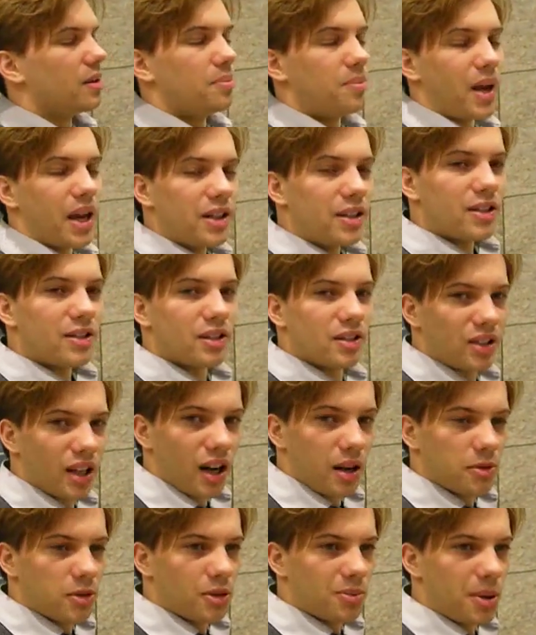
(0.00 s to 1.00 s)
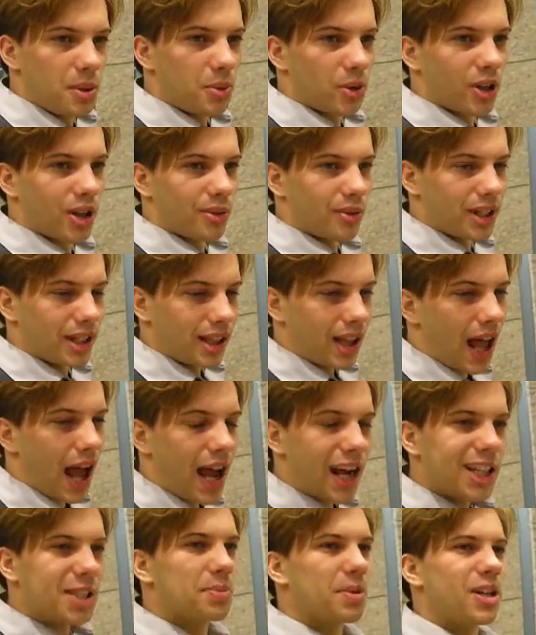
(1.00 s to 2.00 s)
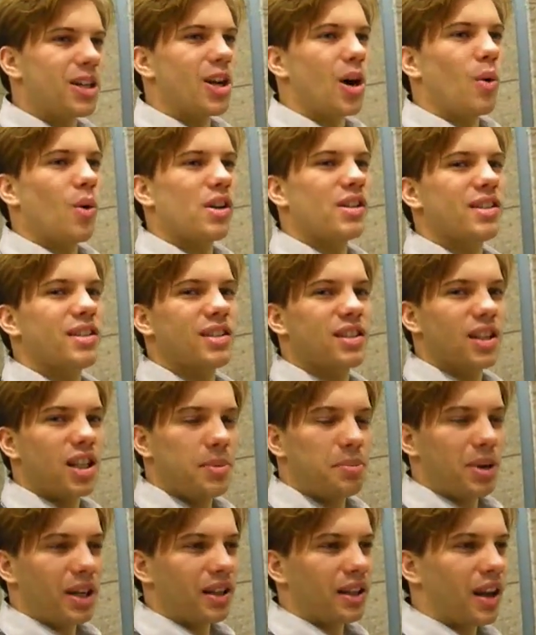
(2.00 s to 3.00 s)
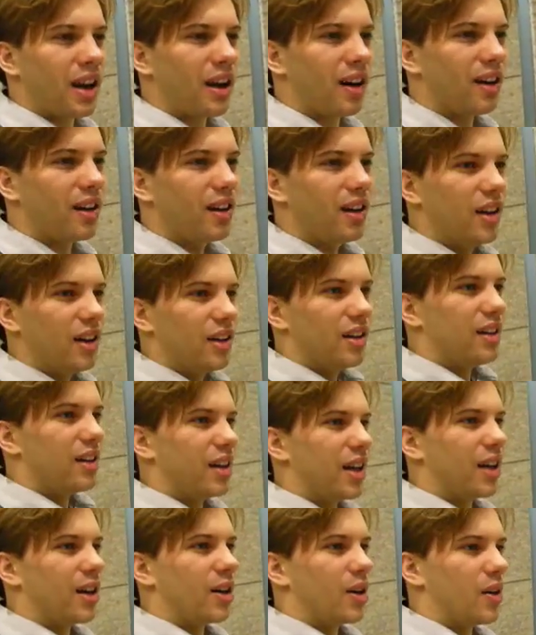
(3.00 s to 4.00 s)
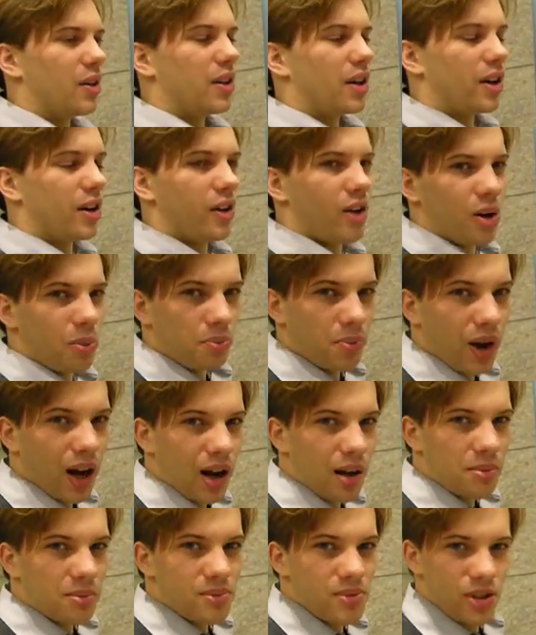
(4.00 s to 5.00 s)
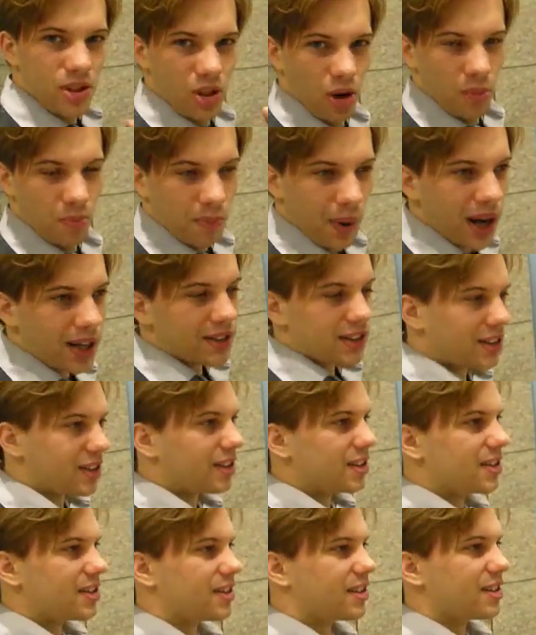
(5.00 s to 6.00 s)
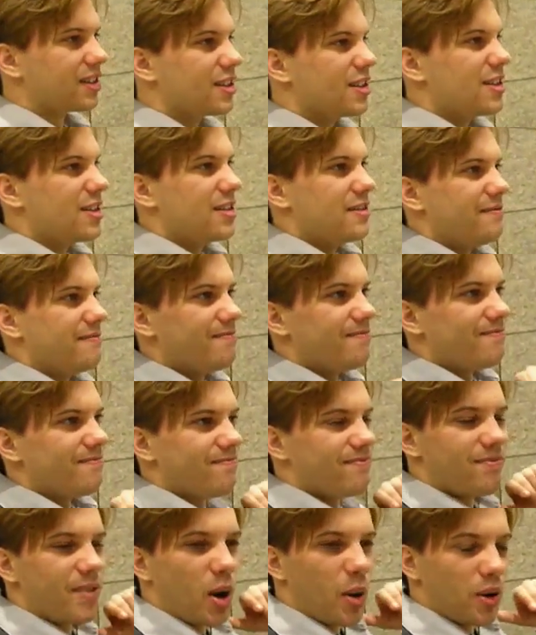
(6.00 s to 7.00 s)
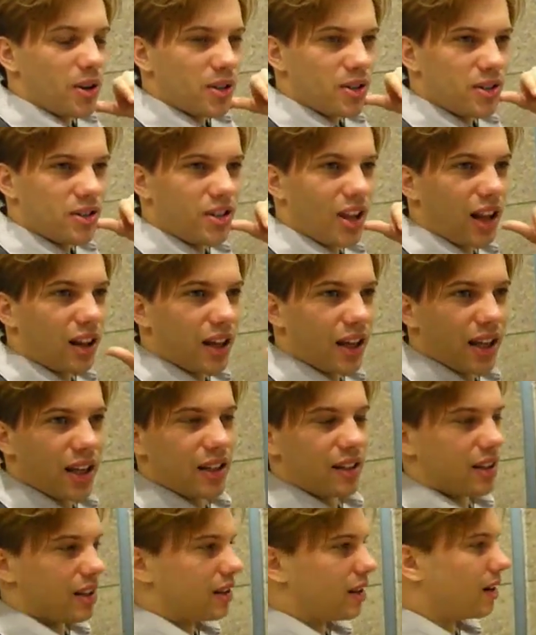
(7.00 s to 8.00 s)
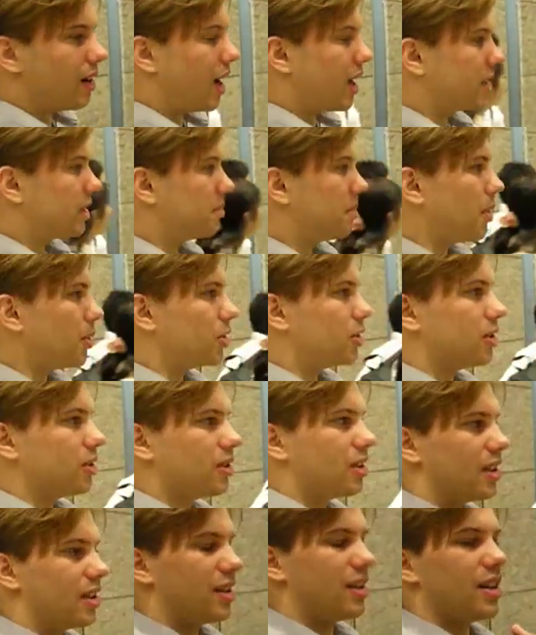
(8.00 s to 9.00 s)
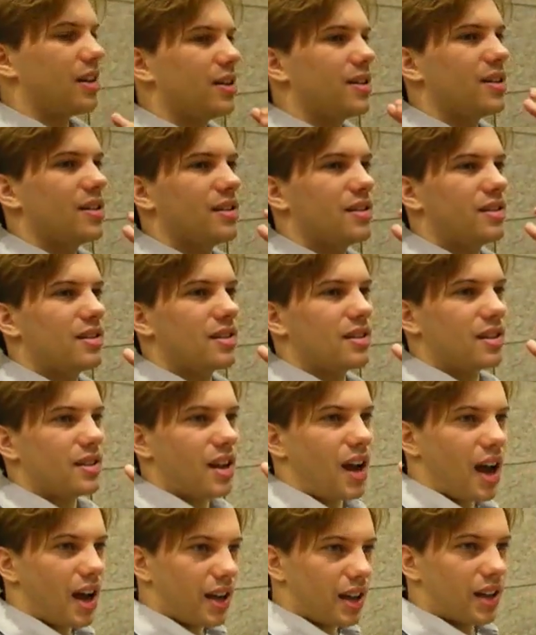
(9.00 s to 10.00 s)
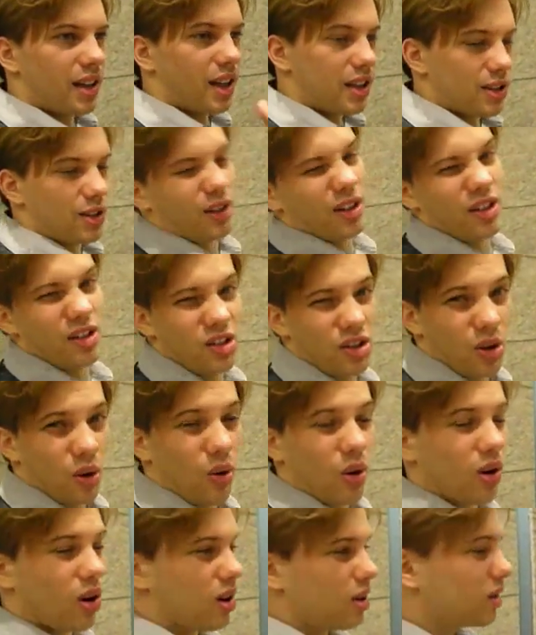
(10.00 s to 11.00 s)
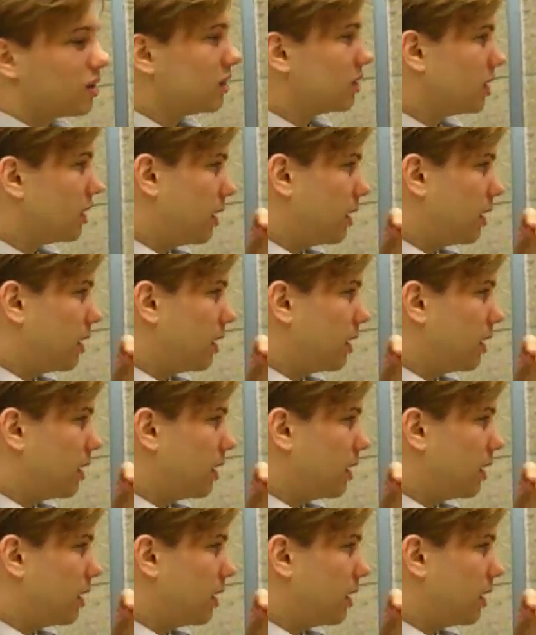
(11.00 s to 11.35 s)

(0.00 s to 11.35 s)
the benches are set up so people can relax, but no one's sleeping there. Now, there are no bums, no buskers, no one's selling anything they're not supposed to, not unless they're in a store.